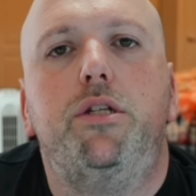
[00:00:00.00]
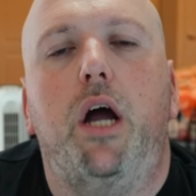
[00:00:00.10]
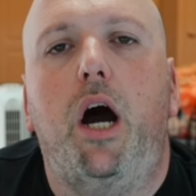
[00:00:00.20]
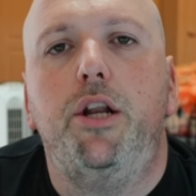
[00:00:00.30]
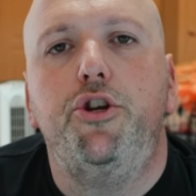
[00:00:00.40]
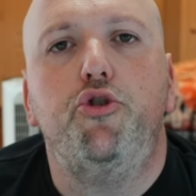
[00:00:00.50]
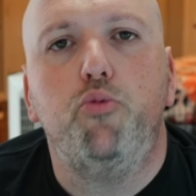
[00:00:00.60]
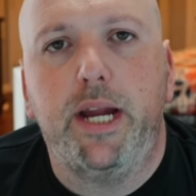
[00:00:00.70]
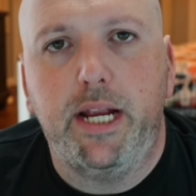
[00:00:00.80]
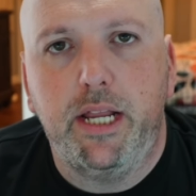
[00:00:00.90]

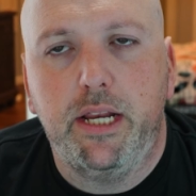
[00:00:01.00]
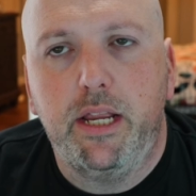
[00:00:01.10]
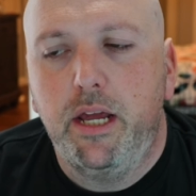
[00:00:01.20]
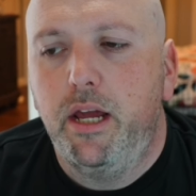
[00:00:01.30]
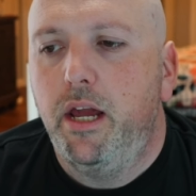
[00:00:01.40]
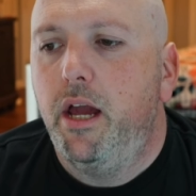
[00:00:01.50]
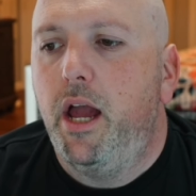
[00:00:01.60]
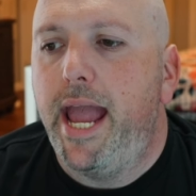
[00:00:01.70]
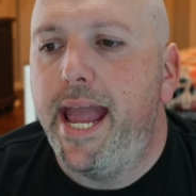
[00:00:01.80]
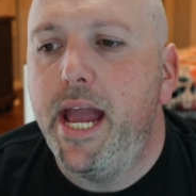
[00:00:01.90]
underrated
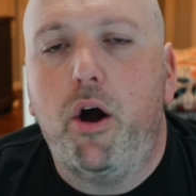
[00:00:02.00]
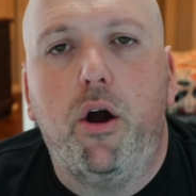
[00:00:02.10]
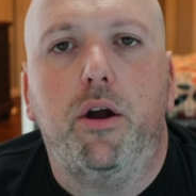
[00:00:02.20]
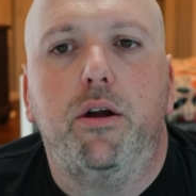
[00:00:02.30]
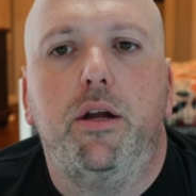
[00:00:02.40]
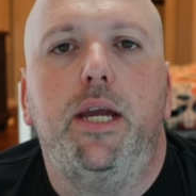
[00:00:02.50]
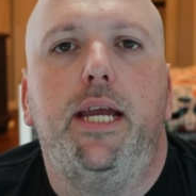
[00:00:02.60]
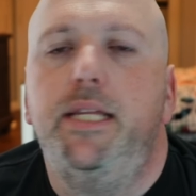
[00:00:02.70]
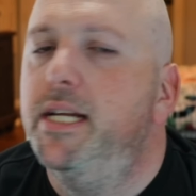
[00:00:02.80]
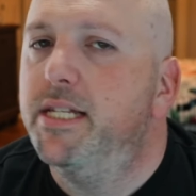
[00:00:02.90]
AR in
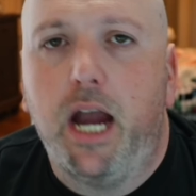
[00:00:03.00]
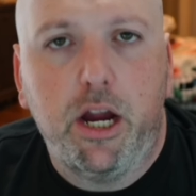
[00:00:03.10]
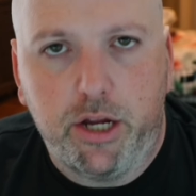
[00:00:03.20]
the entire game,